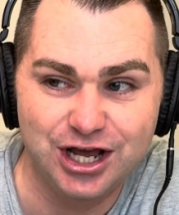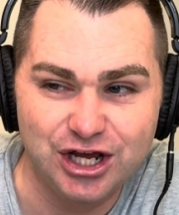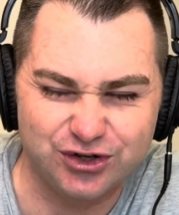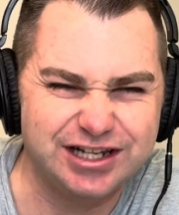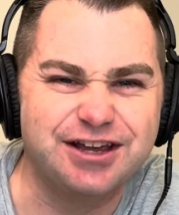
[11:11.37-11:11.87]

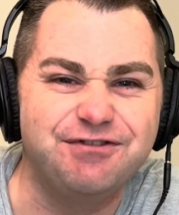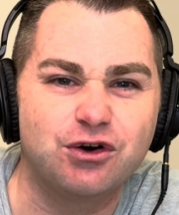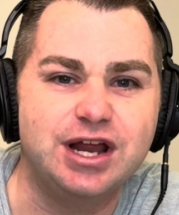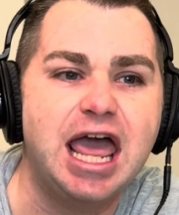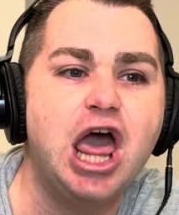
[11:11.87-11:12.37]
So that's a
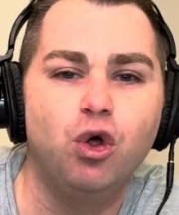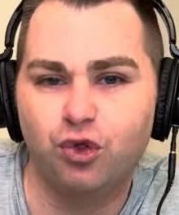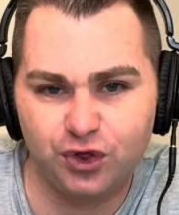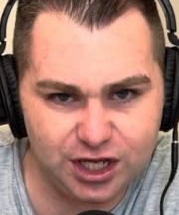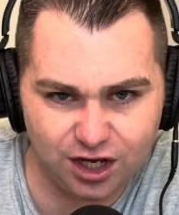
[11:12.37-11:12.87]
very
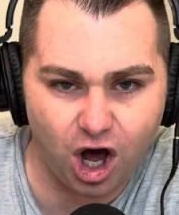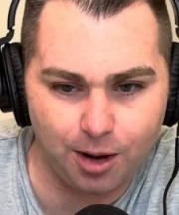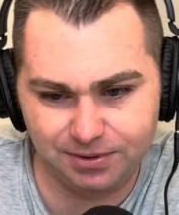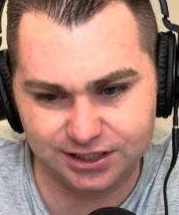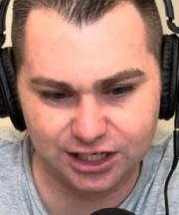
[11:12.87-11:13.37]
healthy
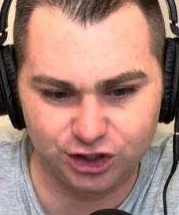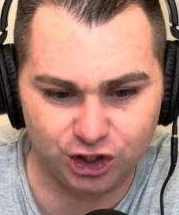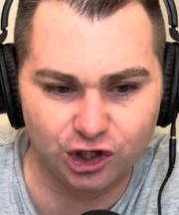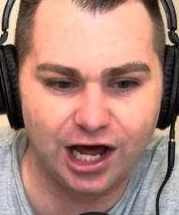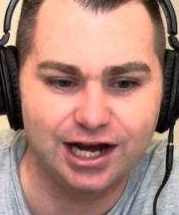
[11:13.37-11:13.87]
competition.
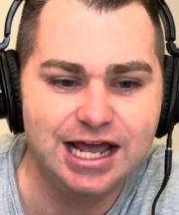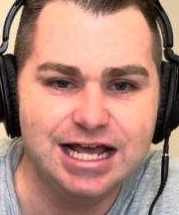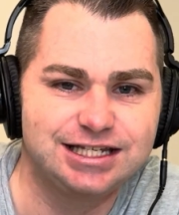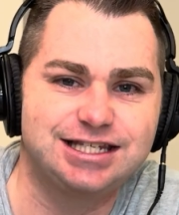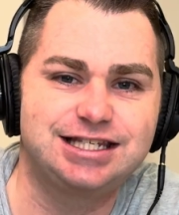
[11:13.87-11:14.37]
You're not
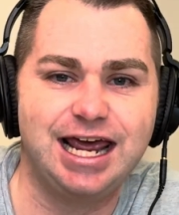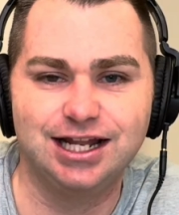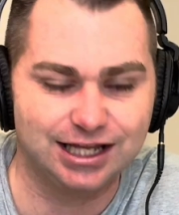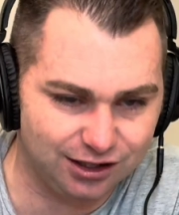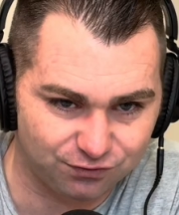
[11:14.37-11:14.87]

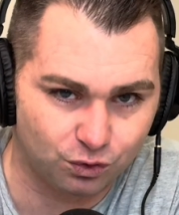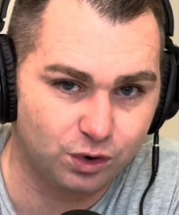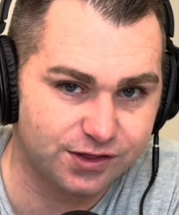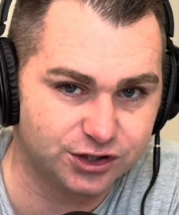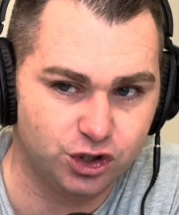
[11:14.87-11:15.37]
settling for
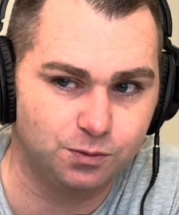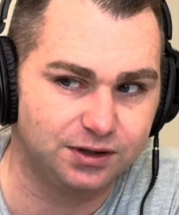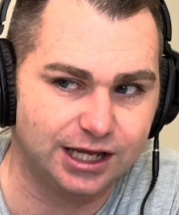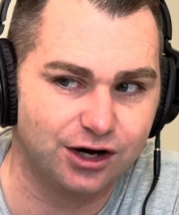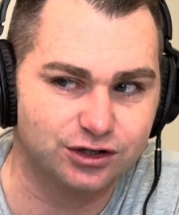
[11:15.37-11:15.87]
one of the 2
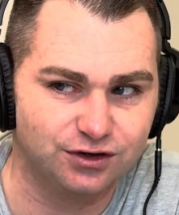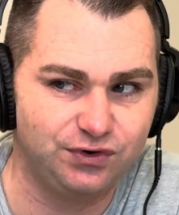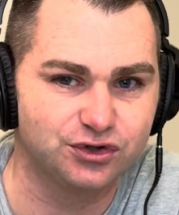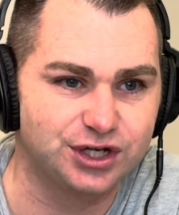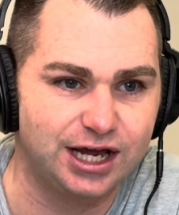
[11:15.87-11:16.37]
players. It
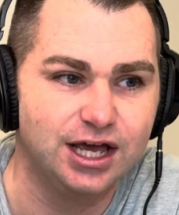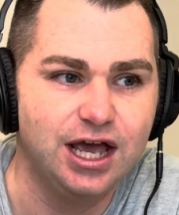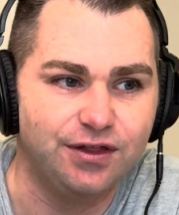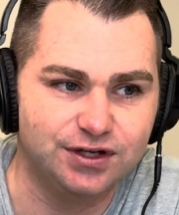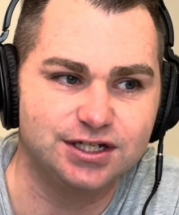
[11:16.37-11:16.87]
feels like
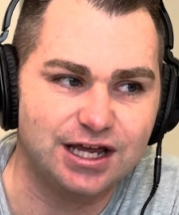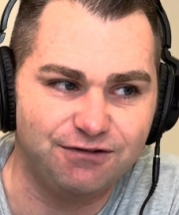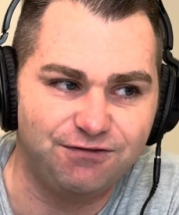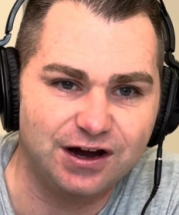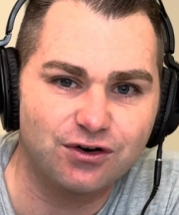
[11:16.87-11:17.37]
this is a
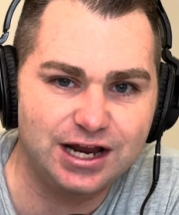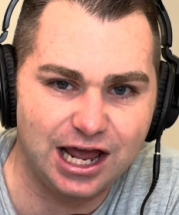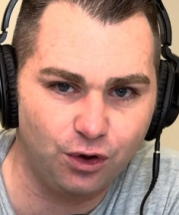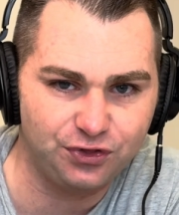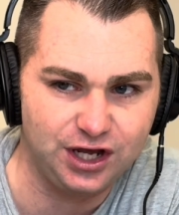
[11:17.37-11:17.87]
very
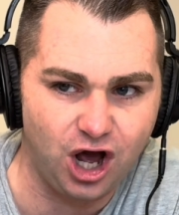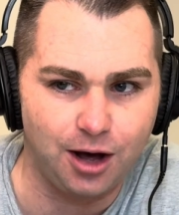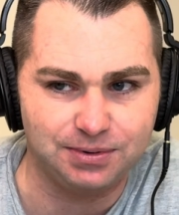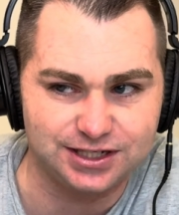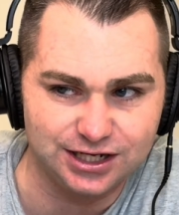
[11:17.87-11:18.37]
healthy
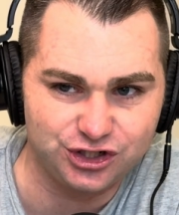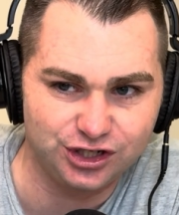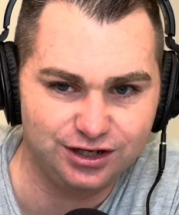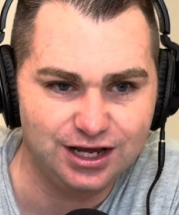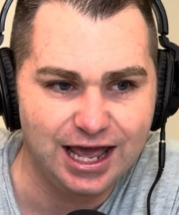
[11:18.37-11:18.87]

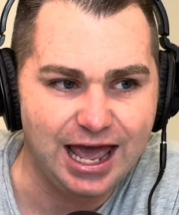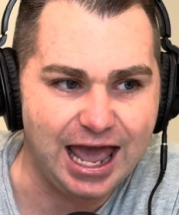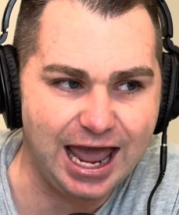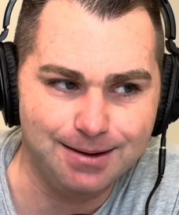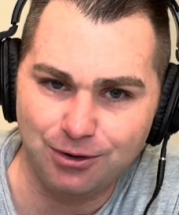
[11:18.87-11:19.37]
competition,
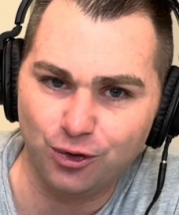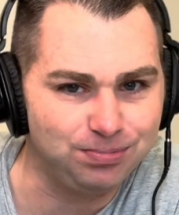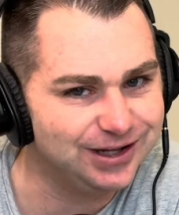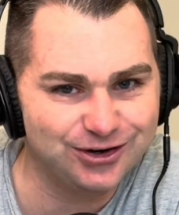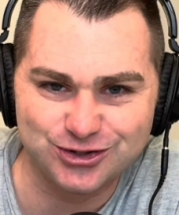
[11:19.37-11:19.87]
and both
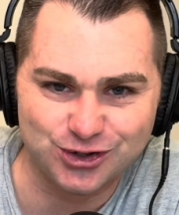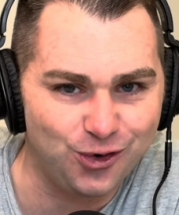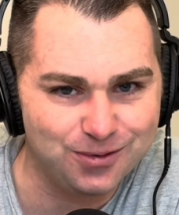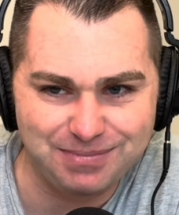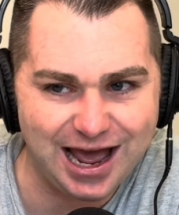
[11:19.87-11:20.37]
players are
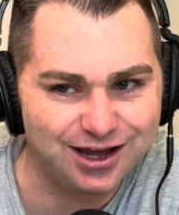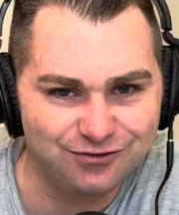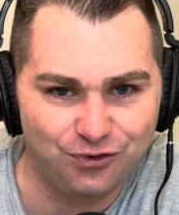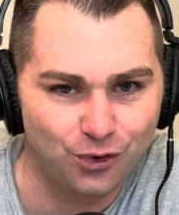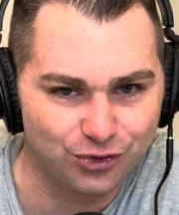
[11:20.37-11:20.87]
going back and
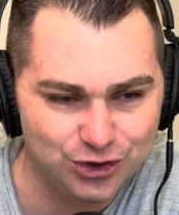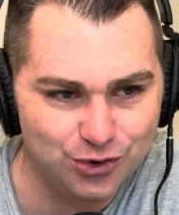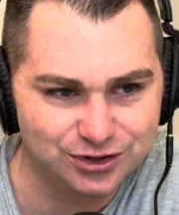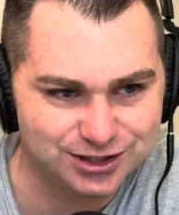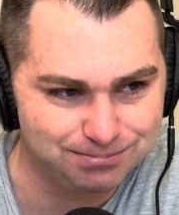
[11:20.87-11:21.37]
forth and
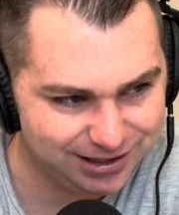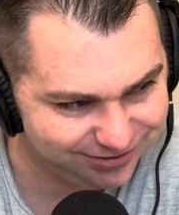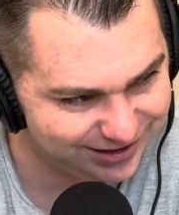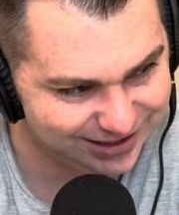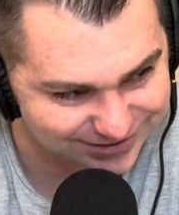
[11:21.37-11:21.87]
doing some big
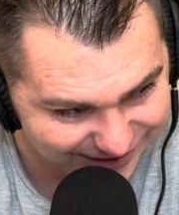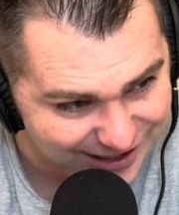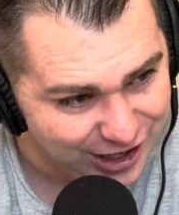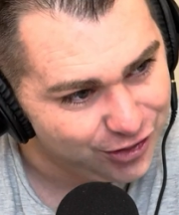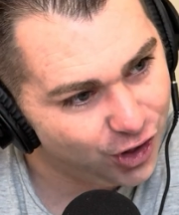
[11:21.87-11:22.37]
things. Like
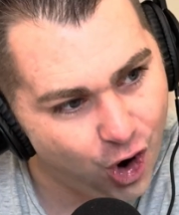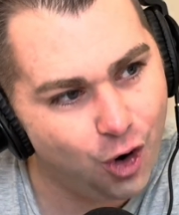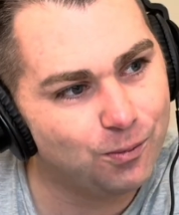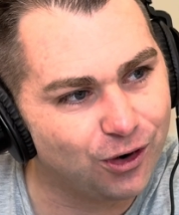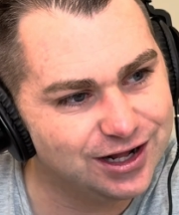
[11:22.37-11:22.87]
the
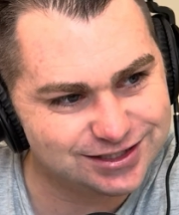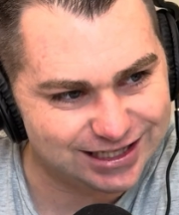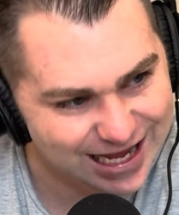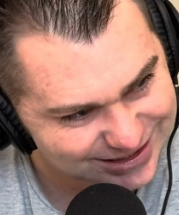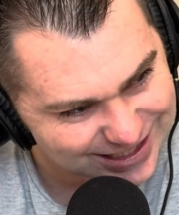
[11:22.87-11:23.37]
home runs
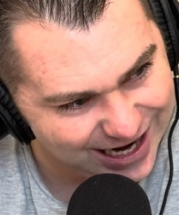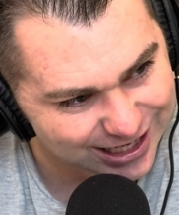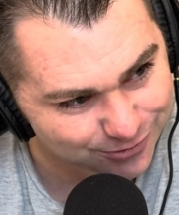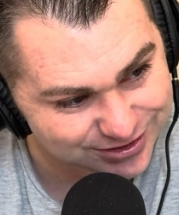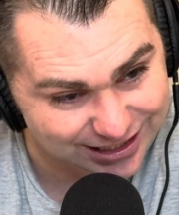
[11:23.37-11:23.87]
last
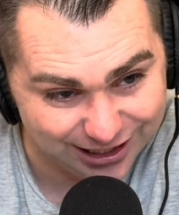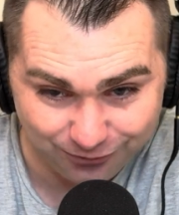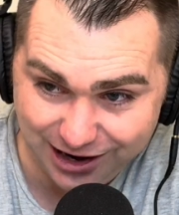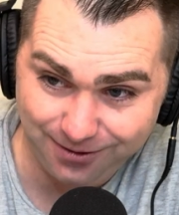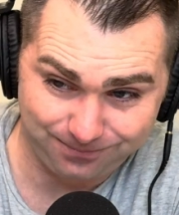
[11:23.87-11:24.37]
night, it was like,
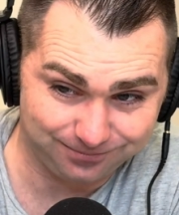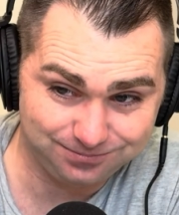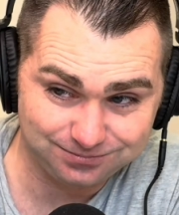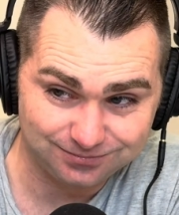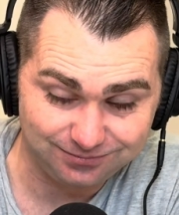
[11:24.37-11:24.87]
well,
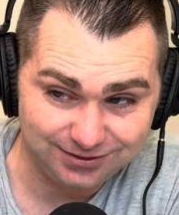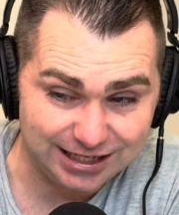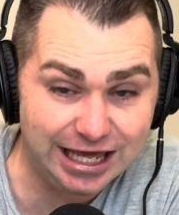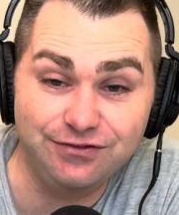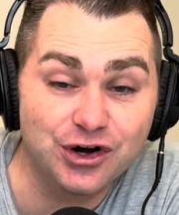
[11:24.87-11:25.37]

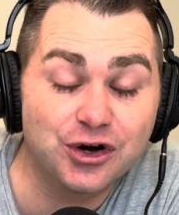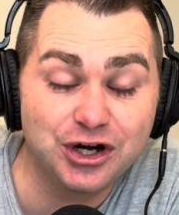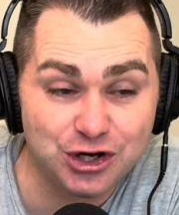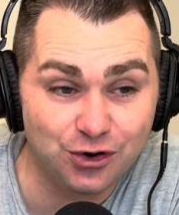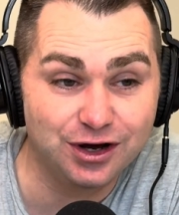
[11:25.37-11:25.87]
if you're going
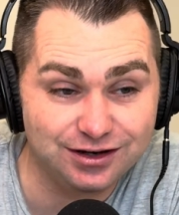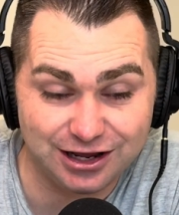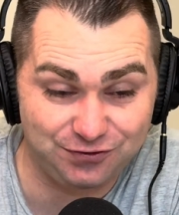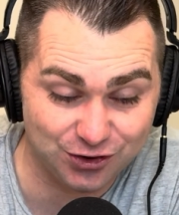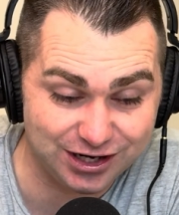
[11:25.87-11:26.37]
to do it,
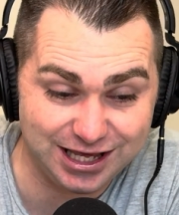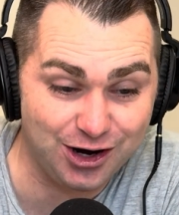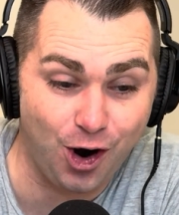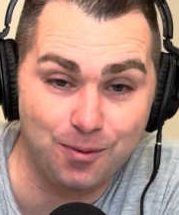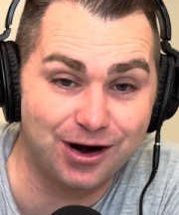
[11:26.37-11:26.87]
if you're going to hit
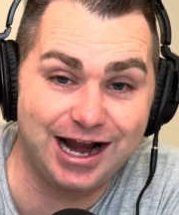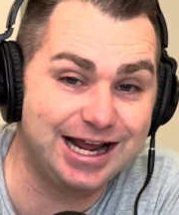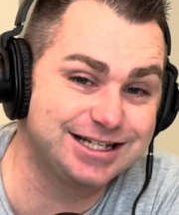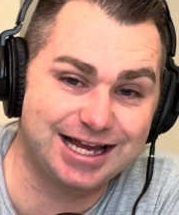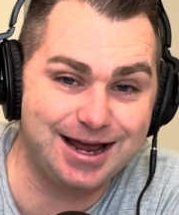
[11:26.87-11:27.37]
a home run, I
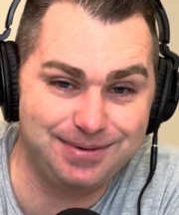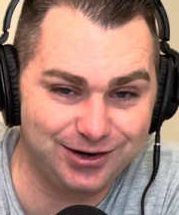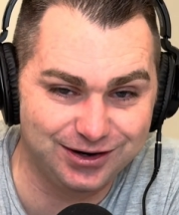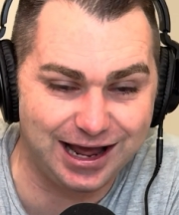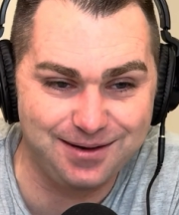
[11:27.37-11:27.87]
guess I better